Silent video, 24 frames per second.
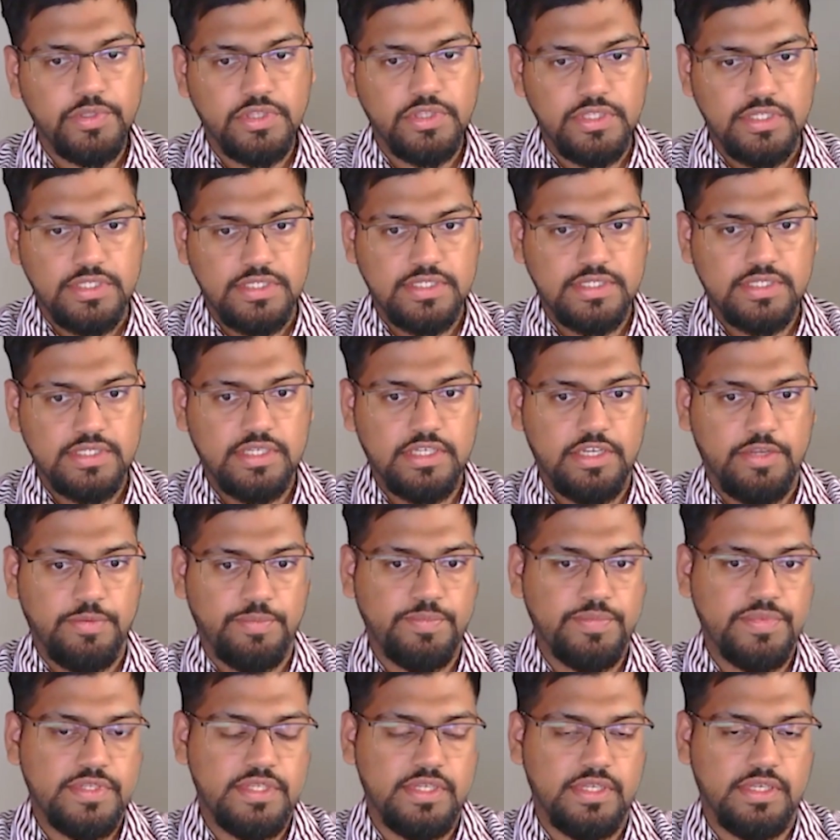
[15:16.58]
about the
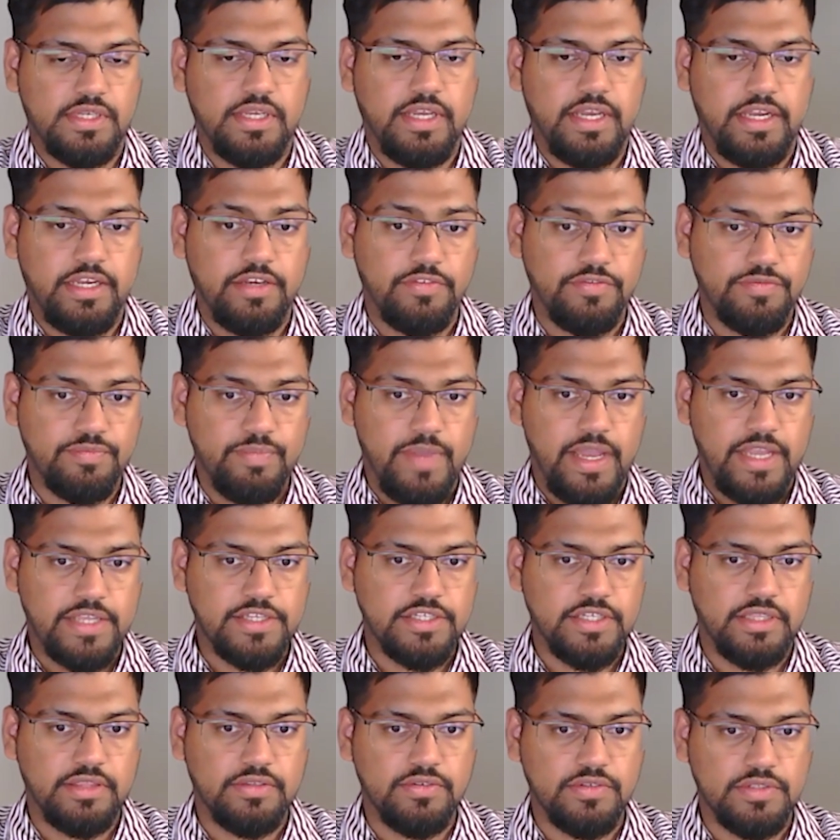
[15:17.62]
scripts and kind of
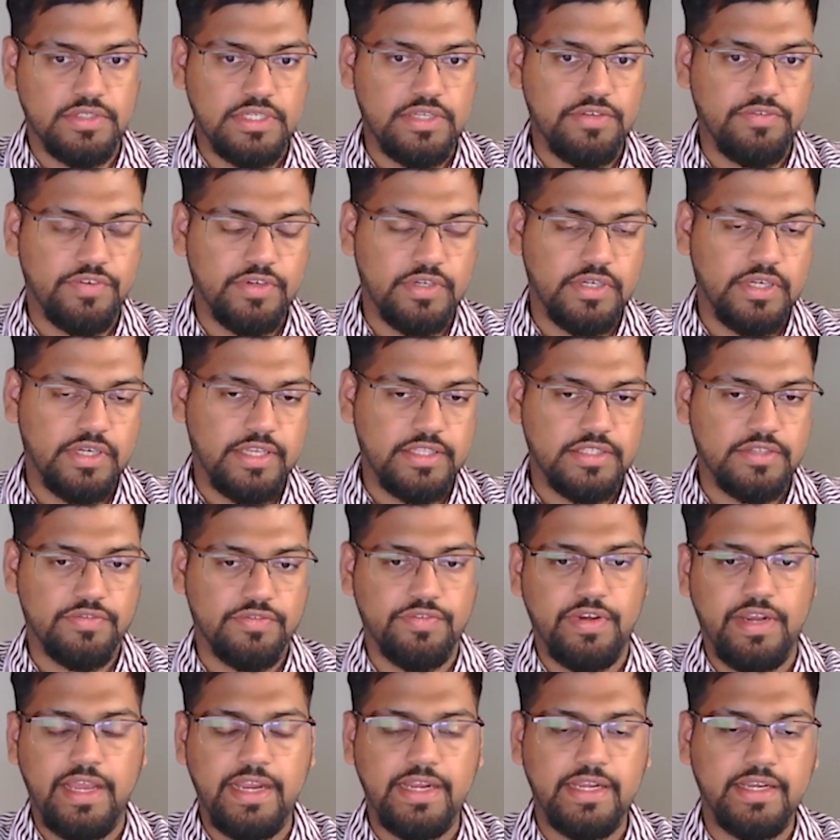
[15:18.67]
matching those different kinds
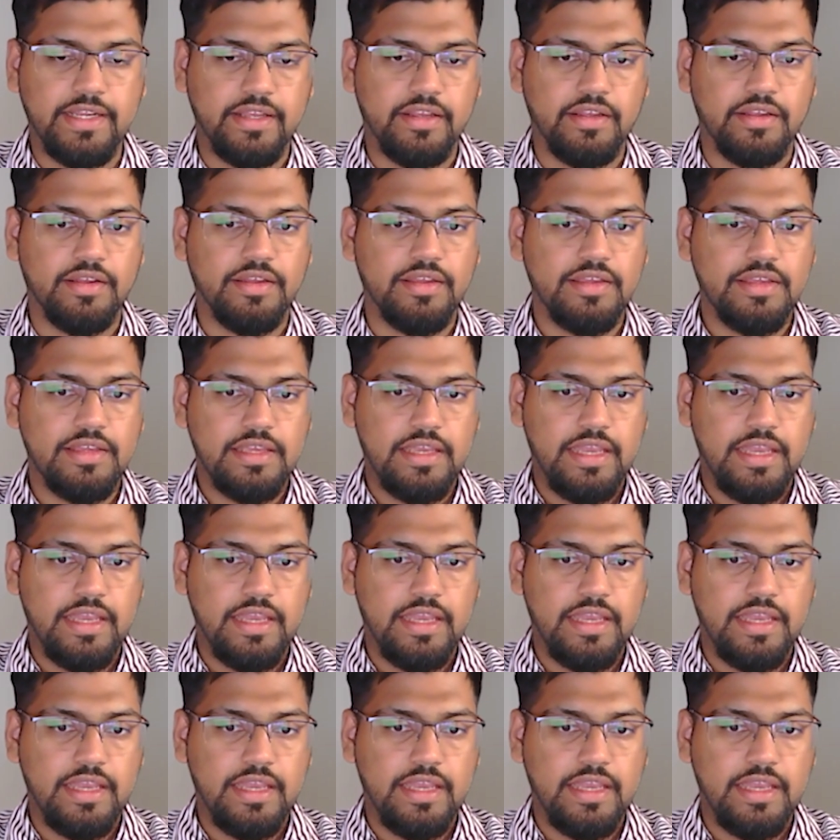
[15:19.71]
of lighting,